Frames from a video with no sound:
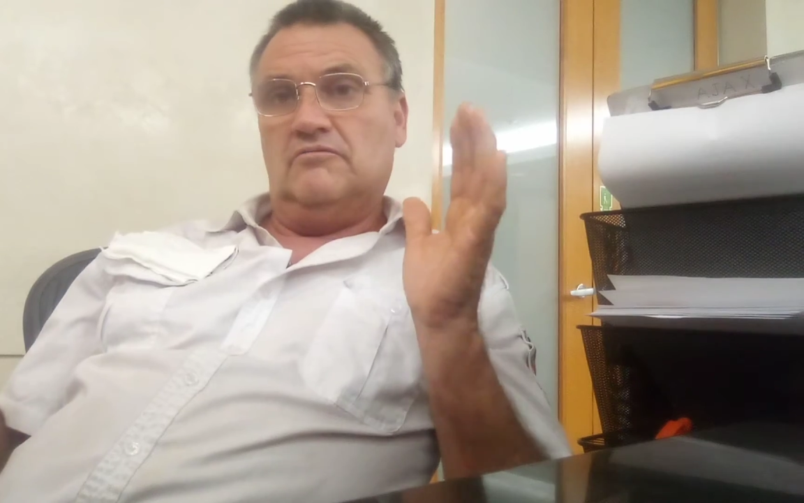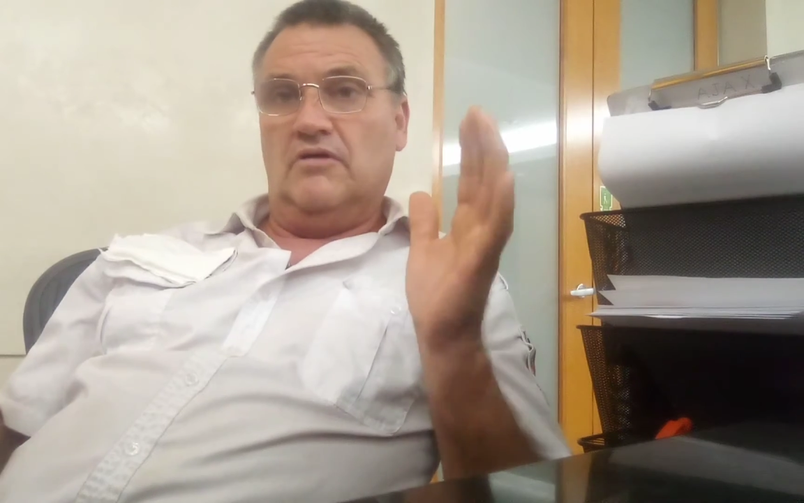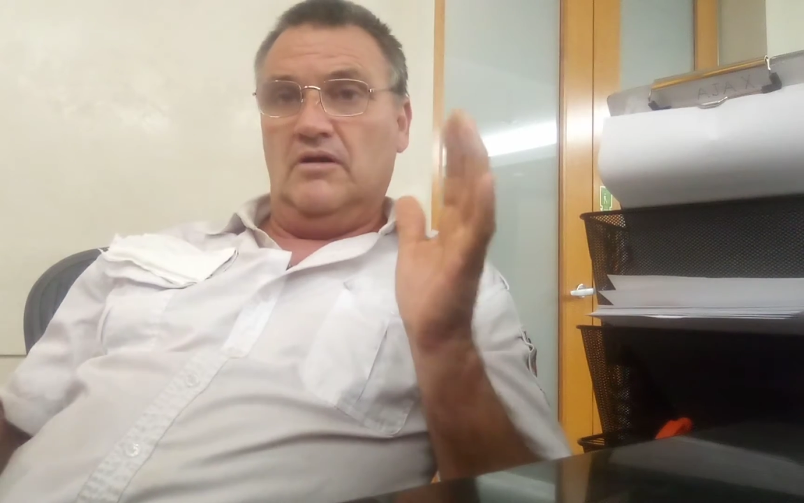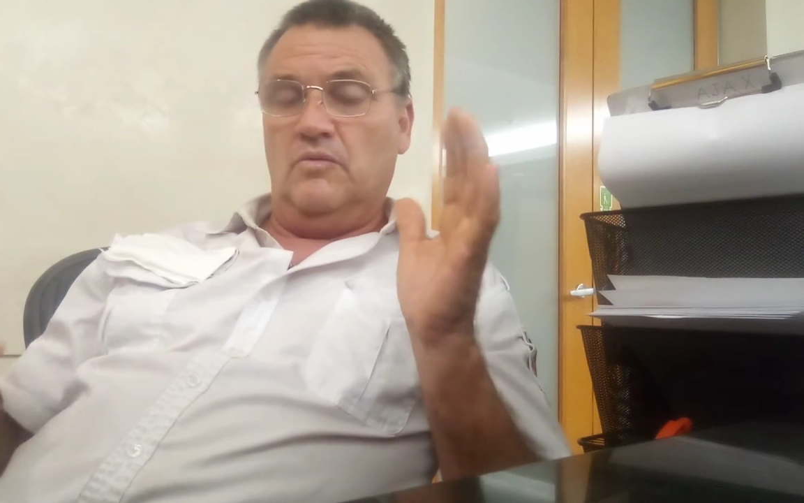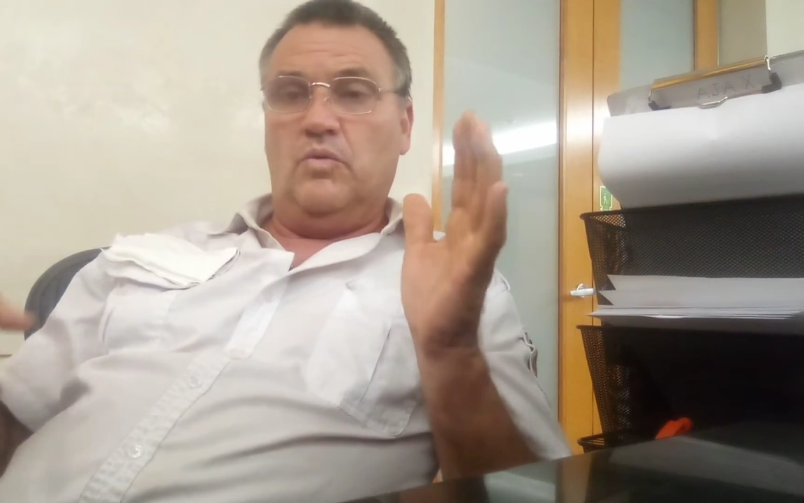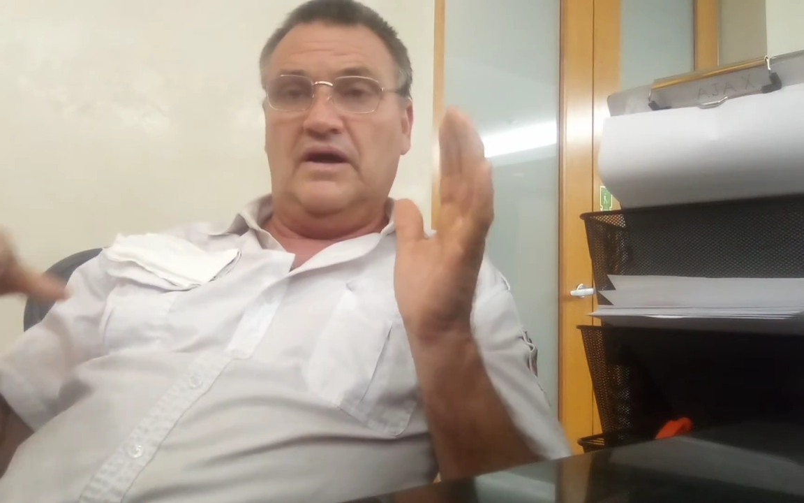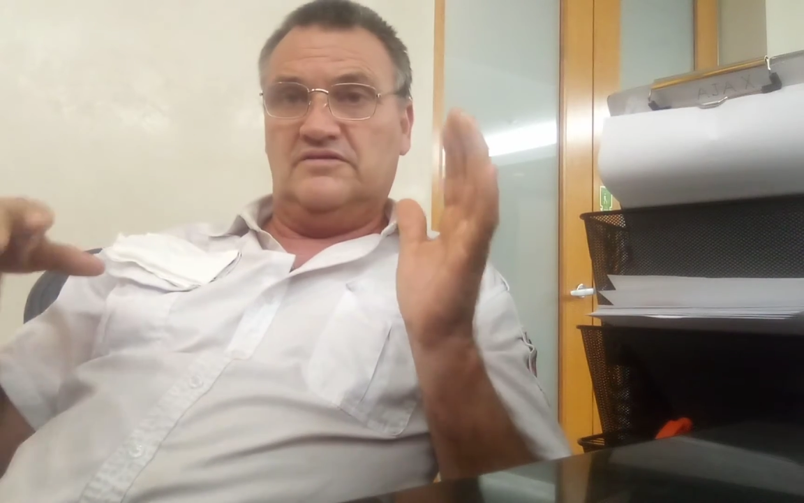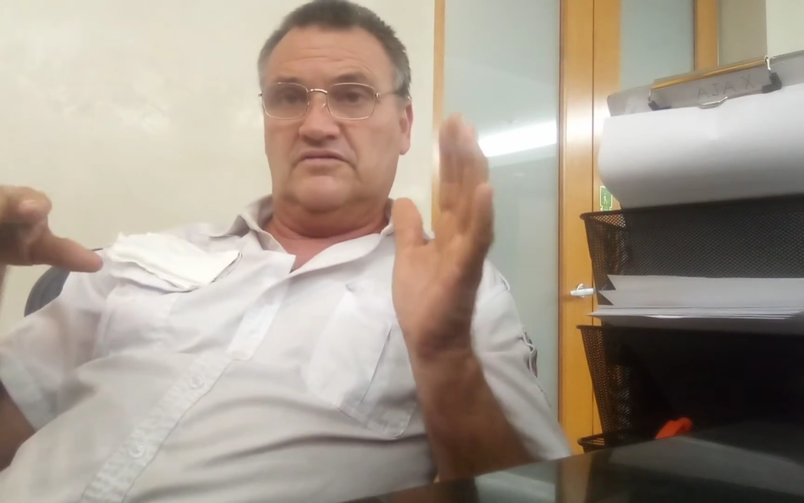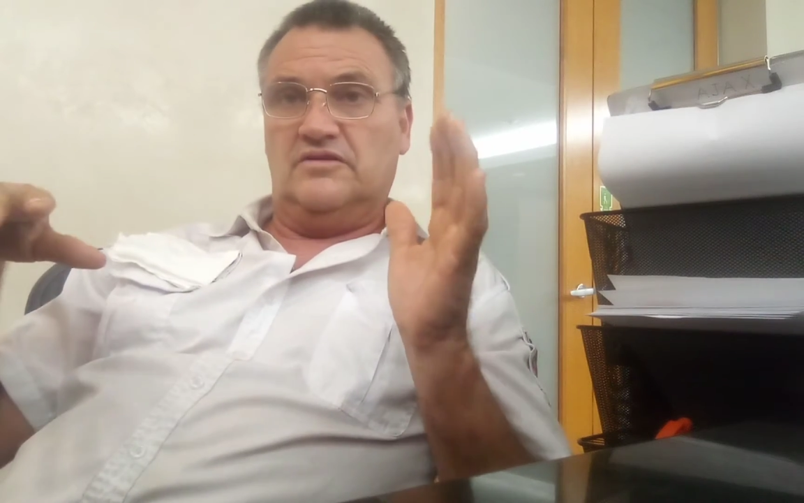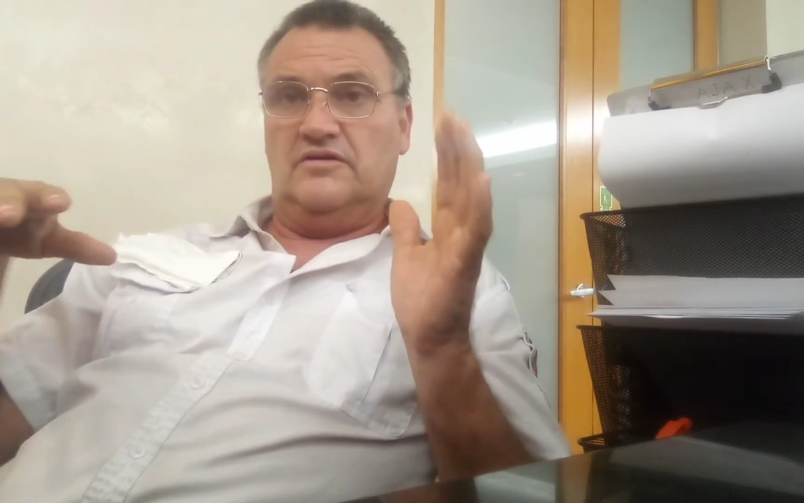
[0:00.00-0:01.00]

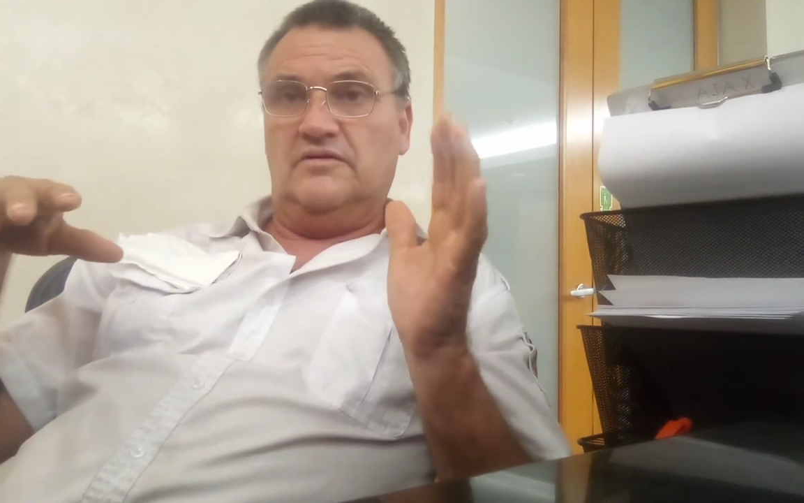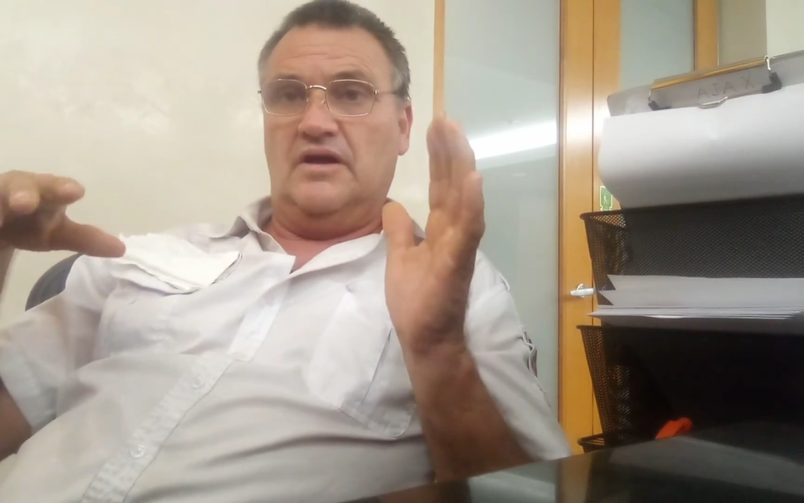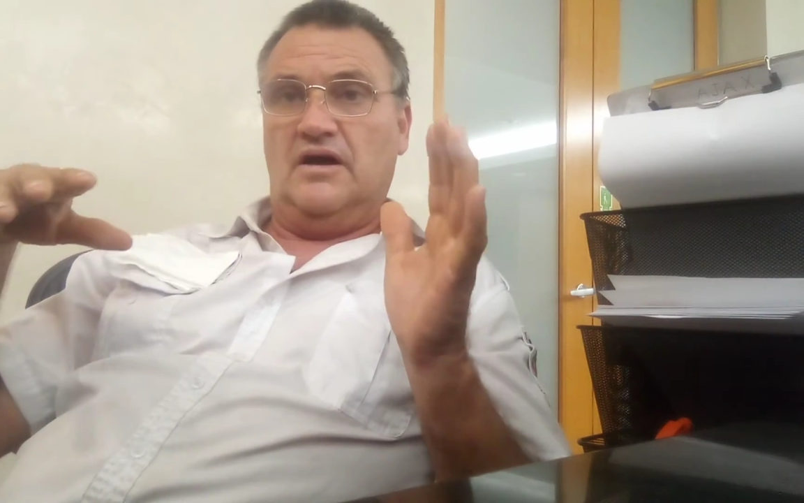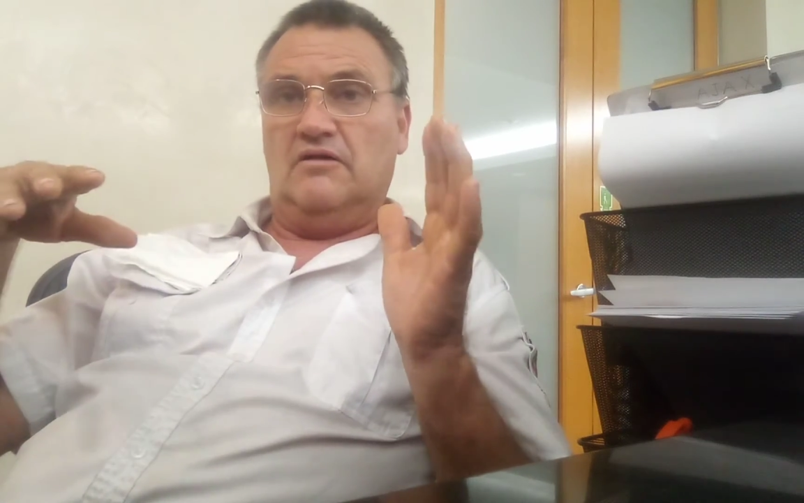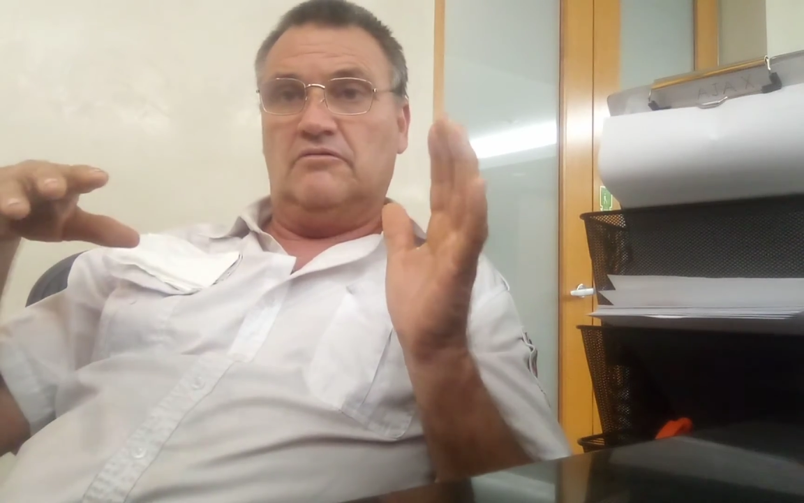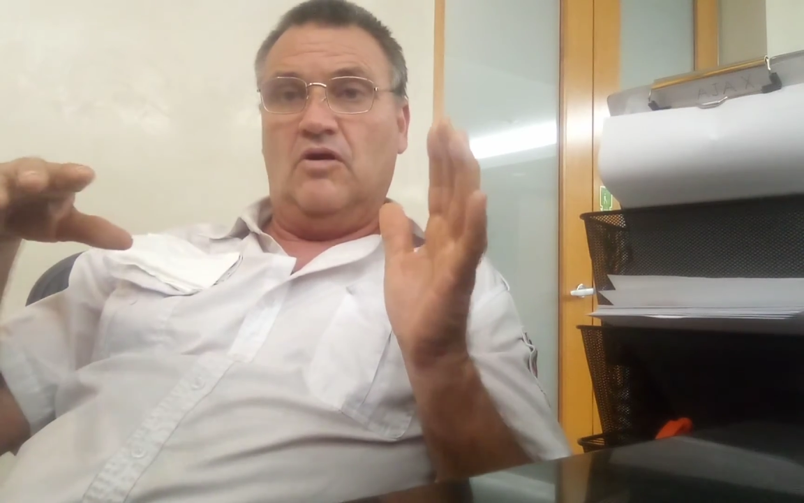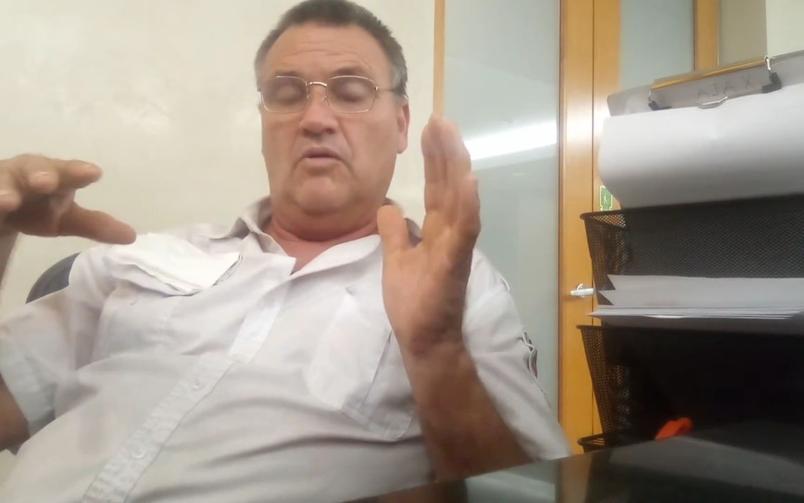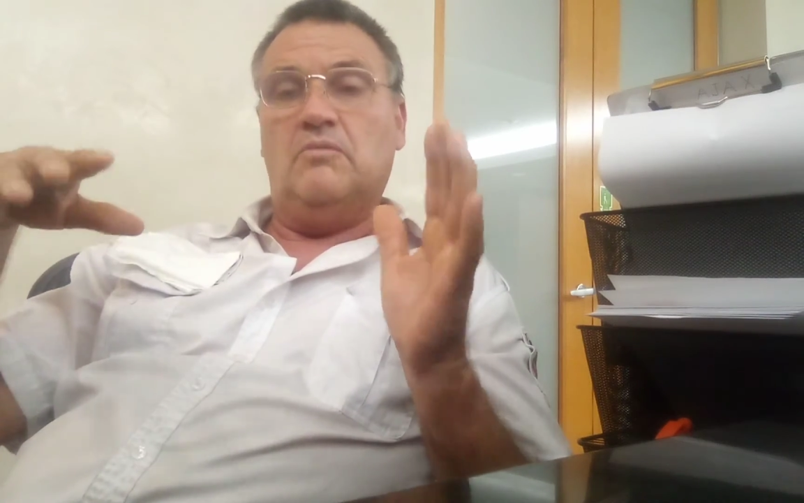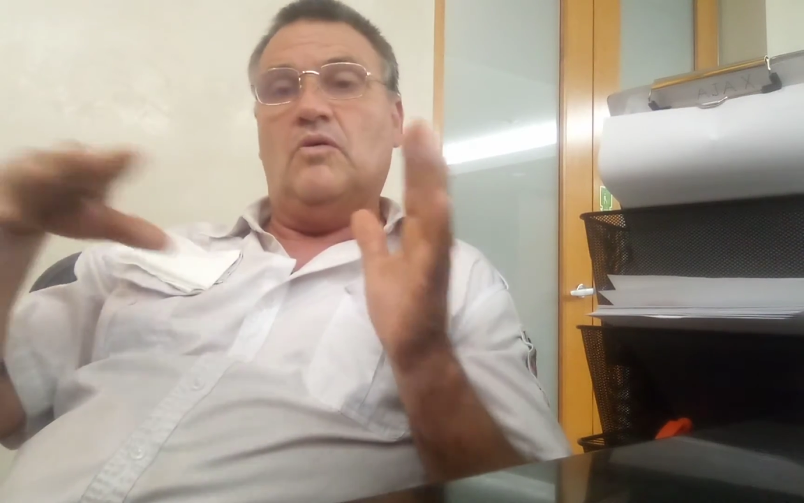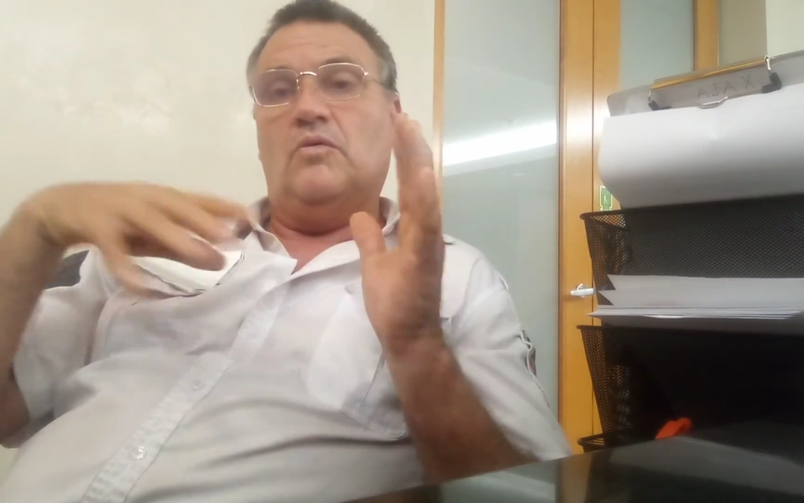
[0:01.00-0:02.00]
Western uh,
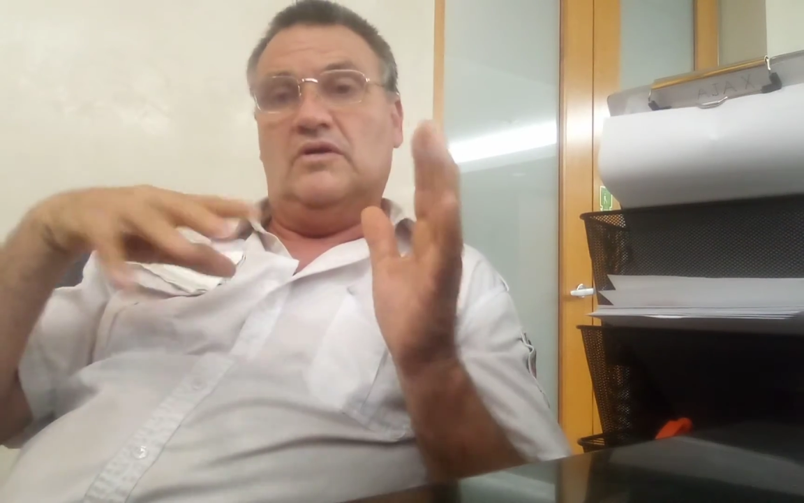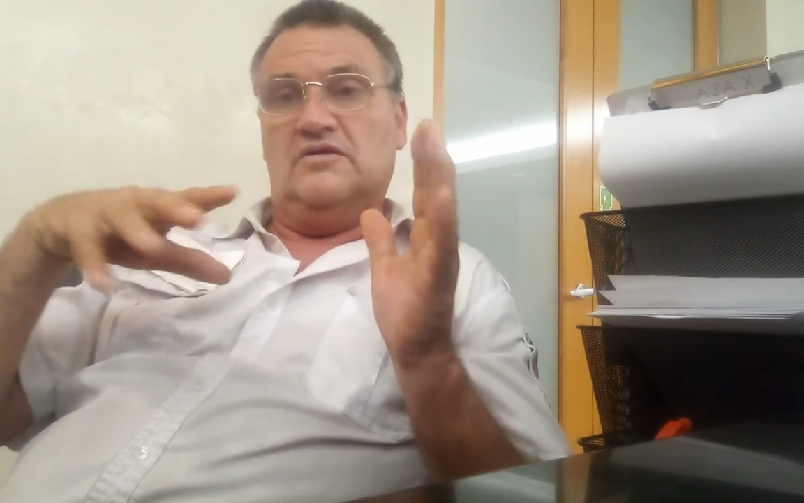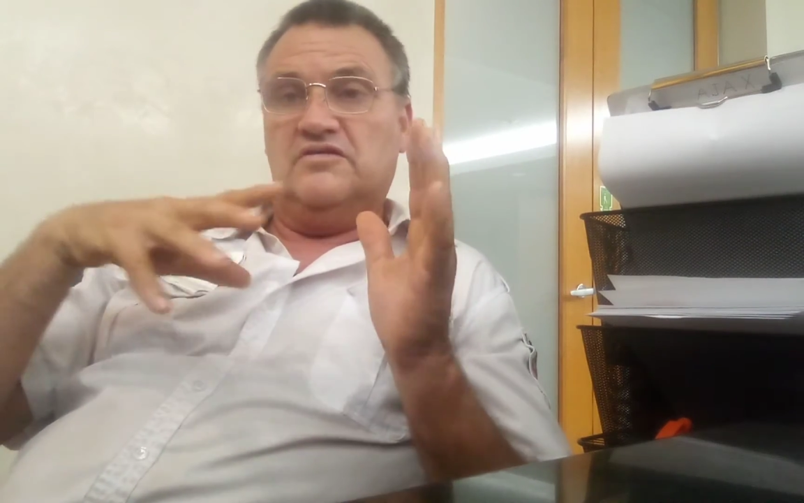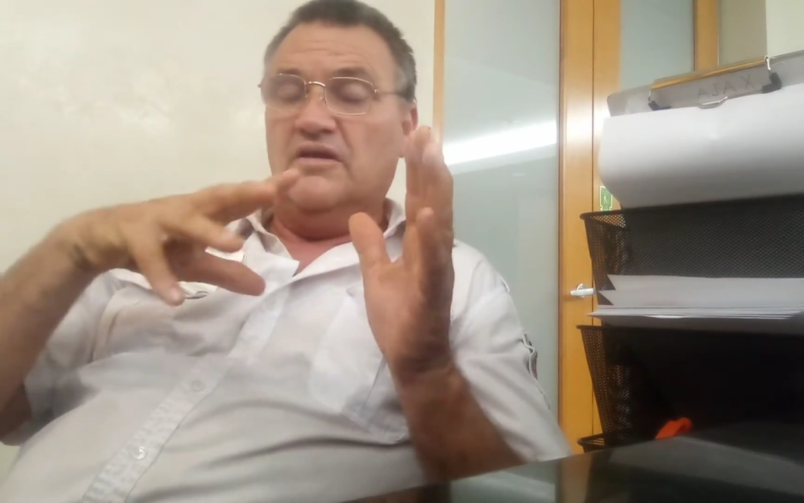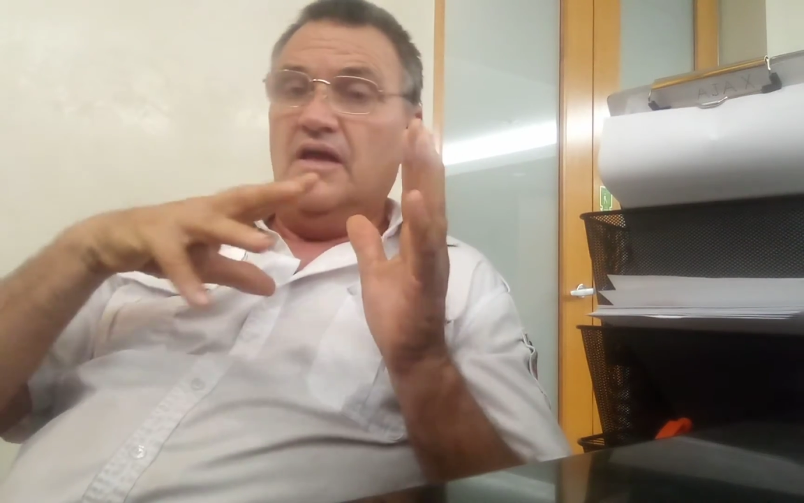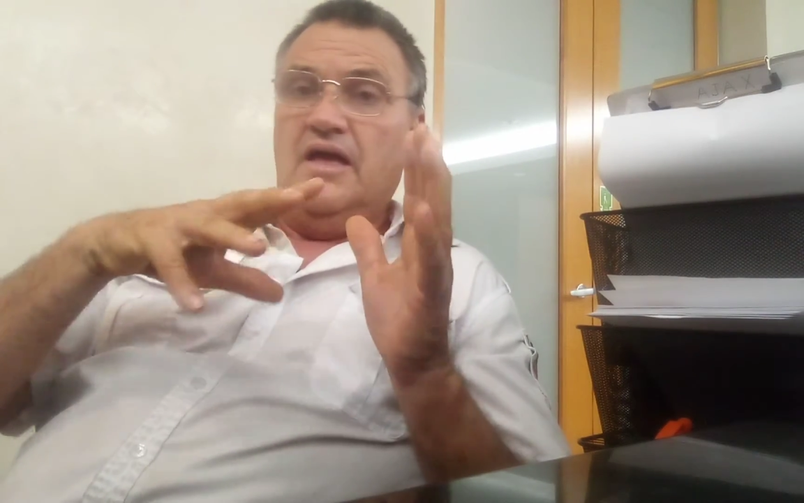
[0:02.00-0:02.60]
Rome was